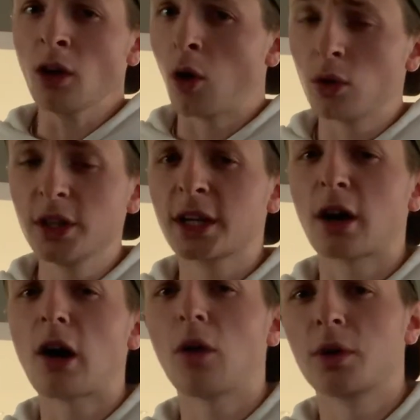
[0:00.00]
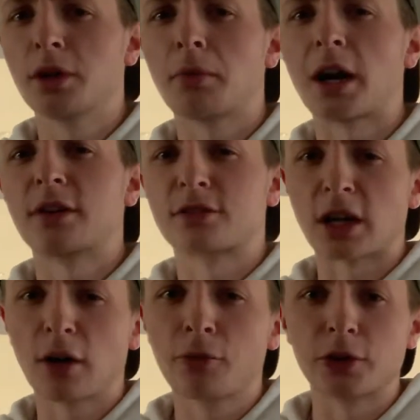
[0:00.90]
only call when you're by
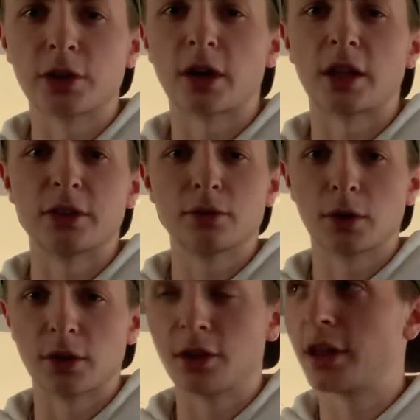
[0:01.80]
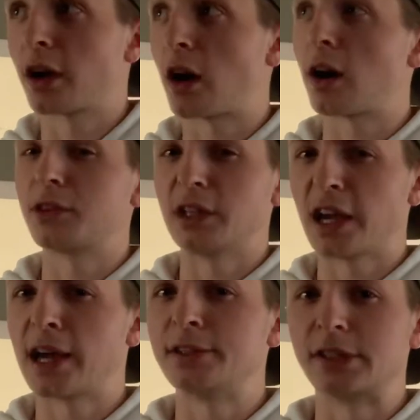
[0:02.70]
yourself, when they're on the
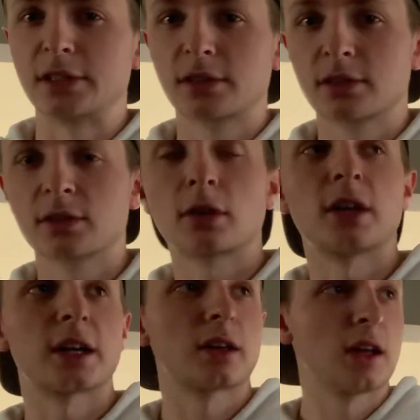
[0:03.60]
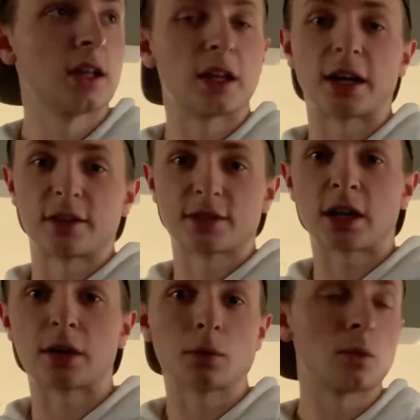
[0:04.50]
edges. So like I
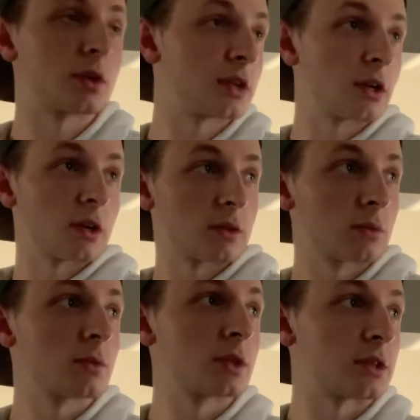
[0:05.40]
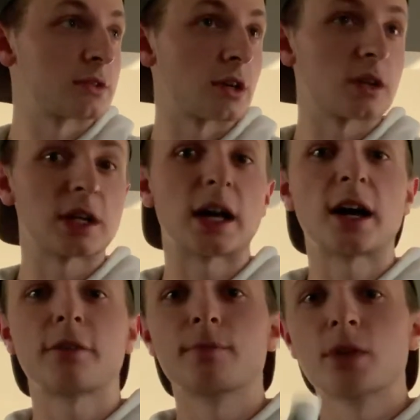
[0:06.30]
said, when they're turning
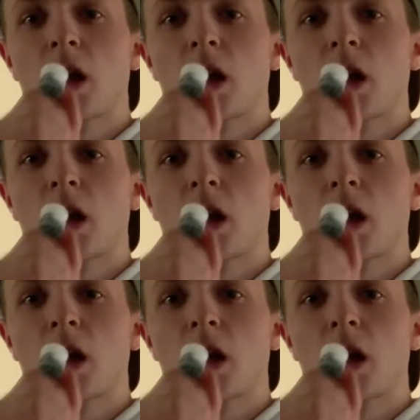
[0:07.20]
off.